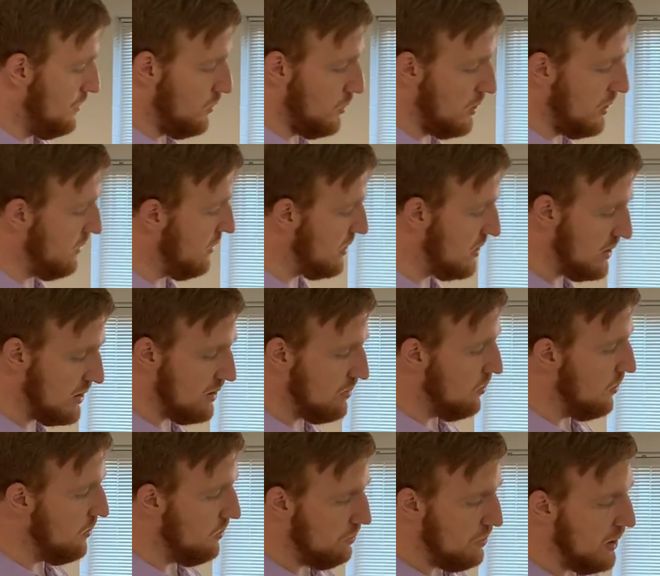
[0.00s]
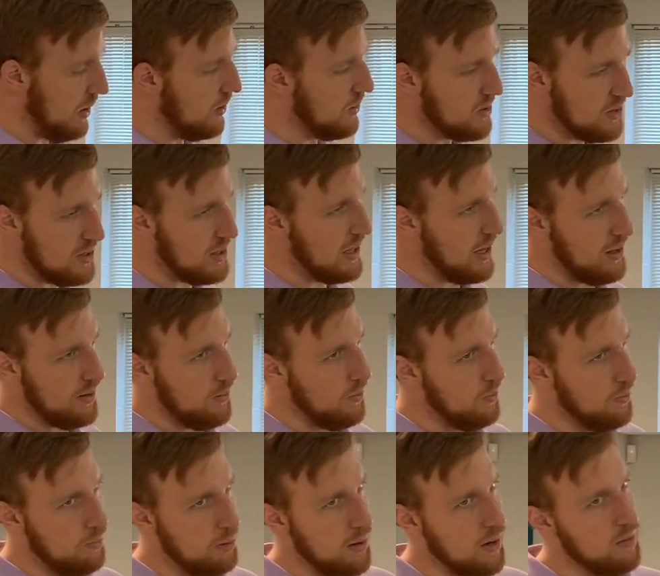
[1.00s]
one of its pillars is
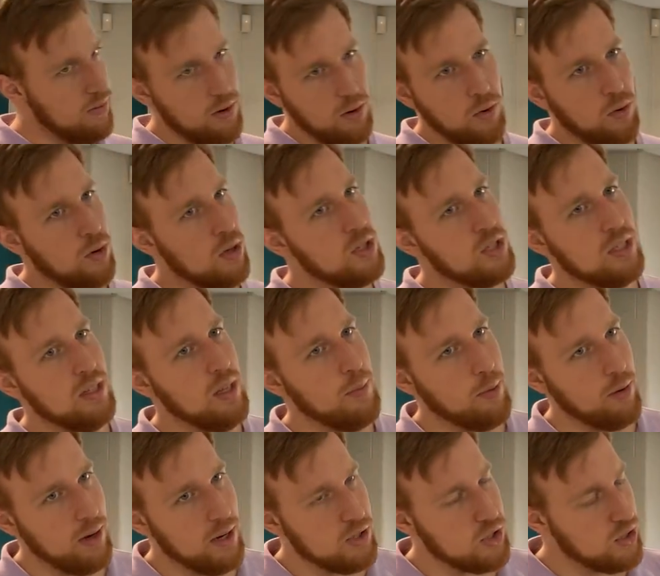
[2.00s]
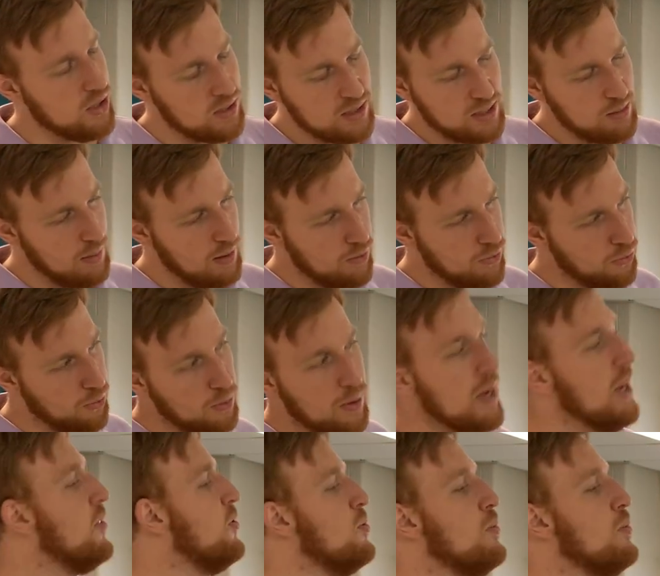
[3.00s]
that part of our Christian liberation is to be free